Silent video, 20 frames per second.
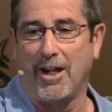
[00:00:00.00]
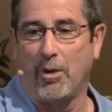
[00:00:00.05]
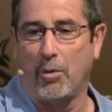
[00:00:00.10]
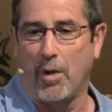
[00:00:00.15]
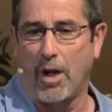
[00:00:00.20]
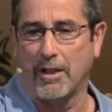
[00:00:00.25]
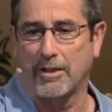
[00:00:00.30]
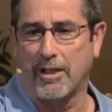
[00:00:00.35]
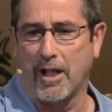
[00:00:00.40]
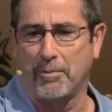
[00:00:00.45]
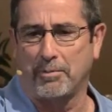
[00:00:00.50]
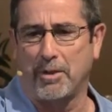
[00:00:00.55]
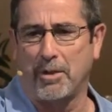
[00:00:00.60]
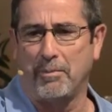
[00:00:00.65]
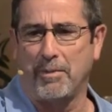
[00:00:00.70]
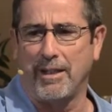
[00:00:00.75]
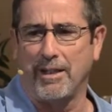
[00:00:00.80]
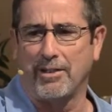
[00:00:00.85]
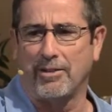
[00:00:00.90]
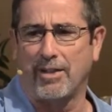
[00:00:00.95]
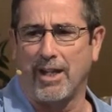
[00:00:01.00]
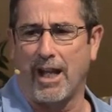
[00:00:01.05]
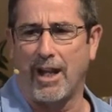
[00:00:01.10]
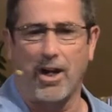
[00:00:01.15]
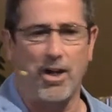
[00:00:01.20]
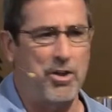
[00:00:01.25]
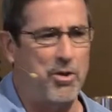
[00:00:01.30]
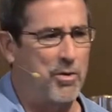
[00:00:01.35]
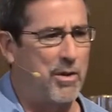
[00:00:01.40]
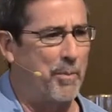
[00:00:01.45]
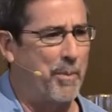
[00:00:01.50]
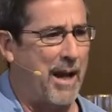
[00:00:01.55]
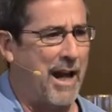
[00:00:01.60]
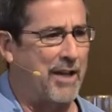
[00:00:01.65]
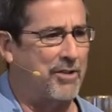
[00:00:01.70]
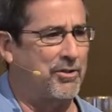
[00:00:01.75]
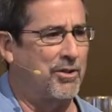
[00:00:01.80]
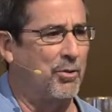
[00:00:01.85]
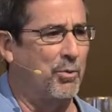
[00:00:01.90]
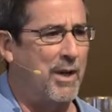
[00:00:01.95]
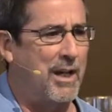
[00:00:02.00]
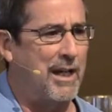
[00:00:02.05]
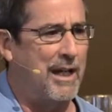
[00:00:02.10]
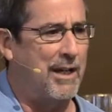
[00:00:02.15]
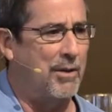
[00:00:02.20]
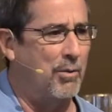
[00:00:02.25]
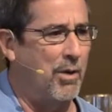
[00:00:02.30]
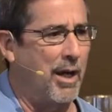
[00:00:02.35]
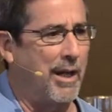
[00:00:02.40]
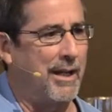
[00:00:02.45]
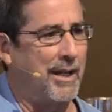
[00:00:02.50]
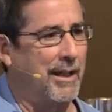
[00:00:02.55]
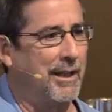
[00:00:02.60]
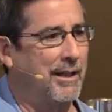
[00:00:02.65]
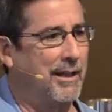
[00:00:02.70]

walked up to me and said, Are you a pastor? We need one.